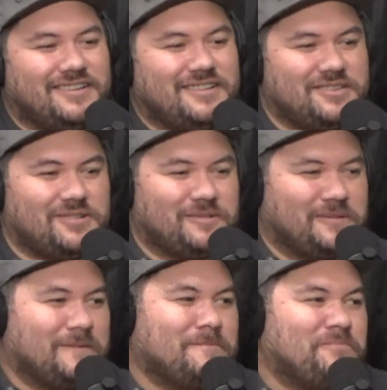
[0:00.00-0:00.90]
So
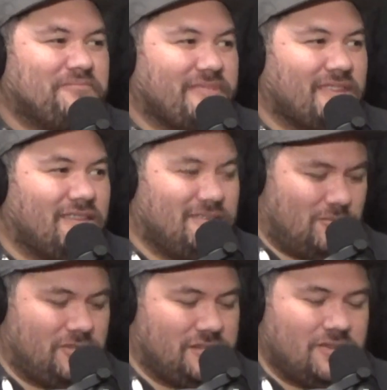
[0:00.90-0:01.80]

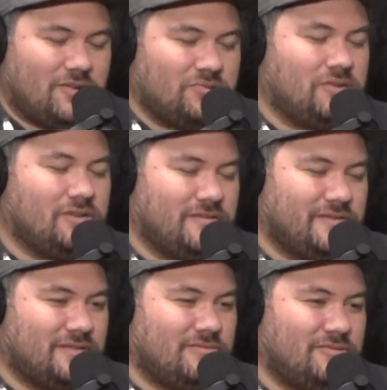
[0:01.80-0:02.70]
what's the alternative
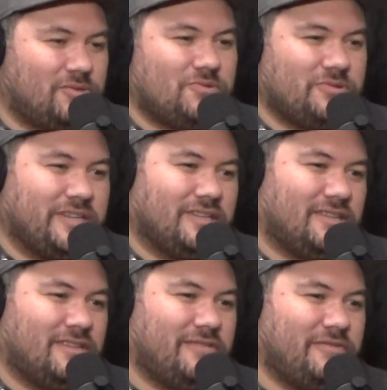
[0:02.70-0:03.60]
to your soil then?
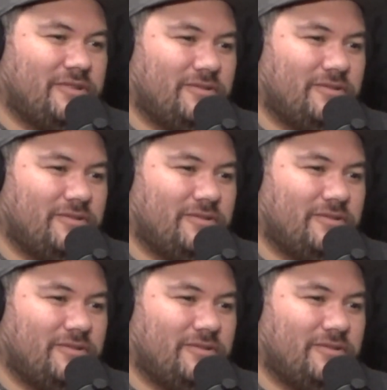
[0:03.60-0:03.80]
If you don't,